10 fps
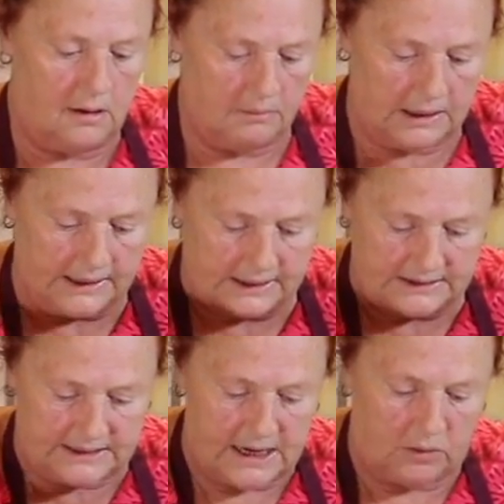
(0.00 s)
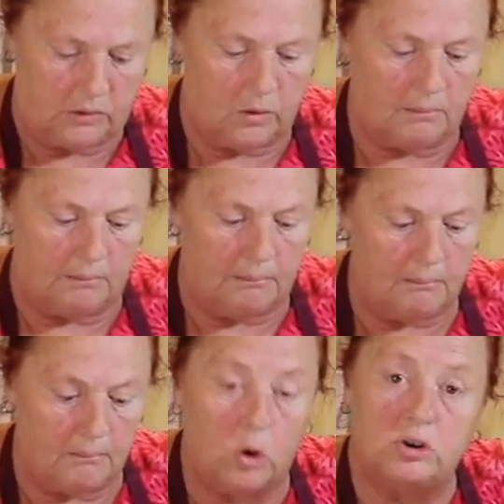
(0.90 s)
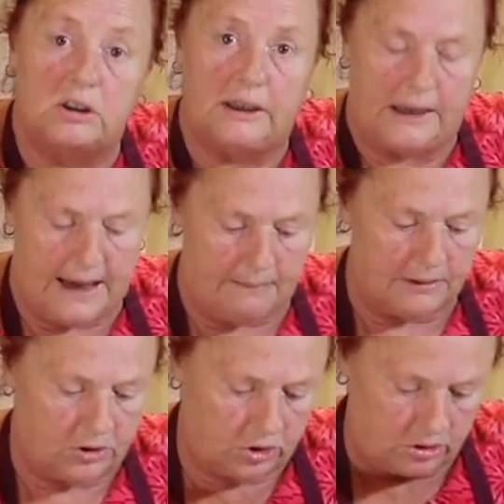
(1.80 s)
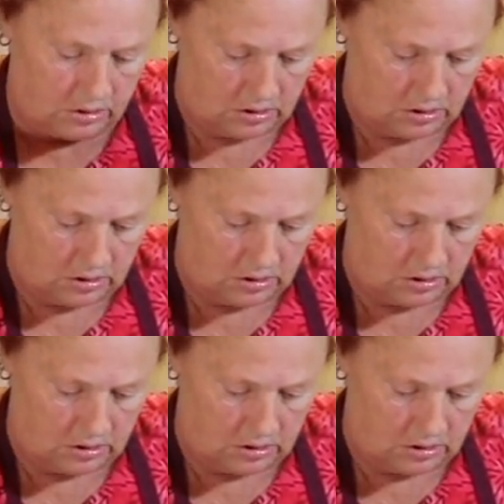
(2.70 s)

But like I said, we want mostly cabbage.